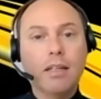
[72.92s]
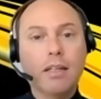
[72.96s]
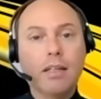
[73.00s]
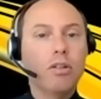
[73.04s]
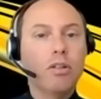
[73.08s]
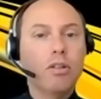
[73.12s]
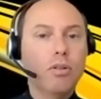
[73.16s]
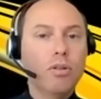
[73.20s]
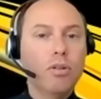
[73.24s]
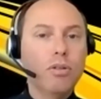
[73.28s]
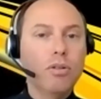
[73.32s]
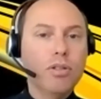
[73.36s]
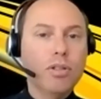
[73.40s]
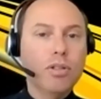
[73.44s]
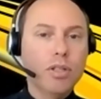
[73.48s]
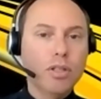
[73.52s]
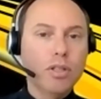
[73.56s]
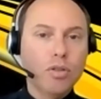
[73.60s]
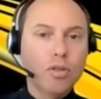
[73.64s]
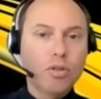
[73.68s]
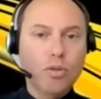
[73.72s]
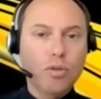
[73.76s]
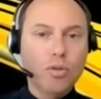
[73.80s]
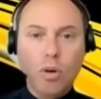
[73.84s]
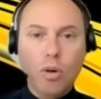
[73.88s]
includes the
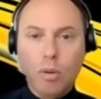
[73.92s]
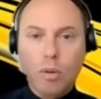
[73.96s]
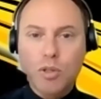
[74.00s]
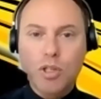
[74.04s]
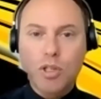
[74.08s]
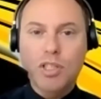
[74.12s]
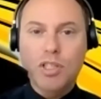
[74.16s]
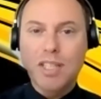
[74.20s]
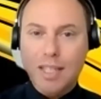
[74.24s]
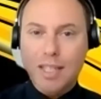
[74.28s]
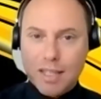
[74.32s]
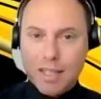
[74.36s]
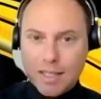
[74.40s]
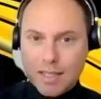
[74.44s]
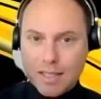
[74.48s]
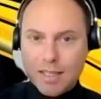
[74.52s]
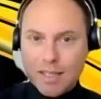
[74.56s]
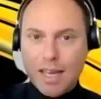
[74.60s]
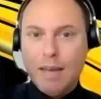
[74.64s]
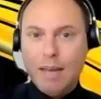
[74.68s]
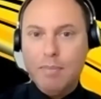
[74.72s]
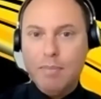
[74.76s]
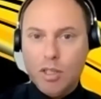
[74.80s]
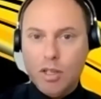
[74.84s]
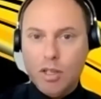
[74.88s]
two options at the
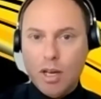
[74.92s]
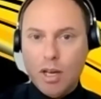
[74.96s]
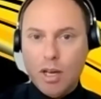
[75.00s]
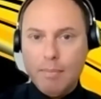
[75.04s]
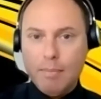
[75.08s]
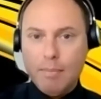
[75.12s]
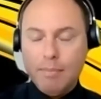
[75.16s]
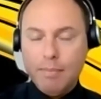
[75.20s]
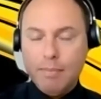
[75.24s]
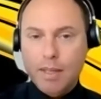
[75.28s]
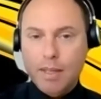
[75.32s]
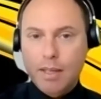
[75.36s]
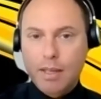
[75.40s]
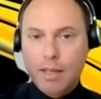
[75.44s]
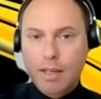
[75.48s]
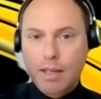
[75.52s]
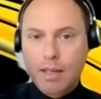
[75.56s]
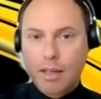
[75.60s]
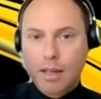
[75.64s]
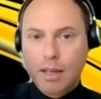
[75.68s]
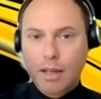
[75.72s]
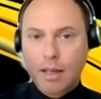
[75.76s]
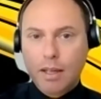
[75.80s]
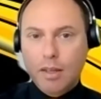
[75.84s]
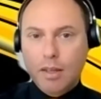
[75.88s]
same time.
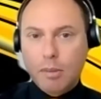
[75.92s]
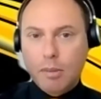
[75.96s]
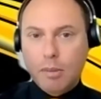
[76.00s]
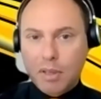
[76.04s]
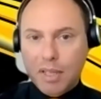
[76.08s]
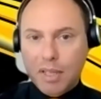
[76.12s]
The